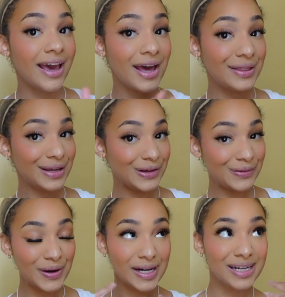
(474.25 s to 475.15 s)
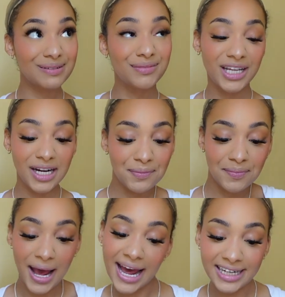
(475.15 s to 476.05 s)
and then you are a completed
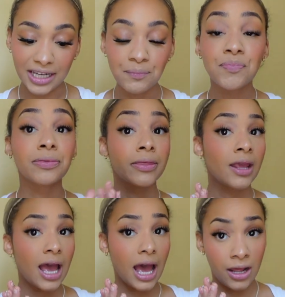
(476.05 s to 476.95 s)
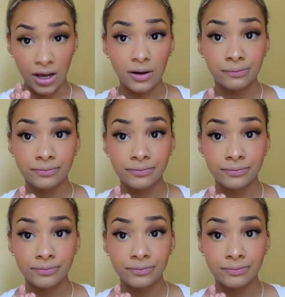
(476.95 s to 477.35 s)
baddie. I know.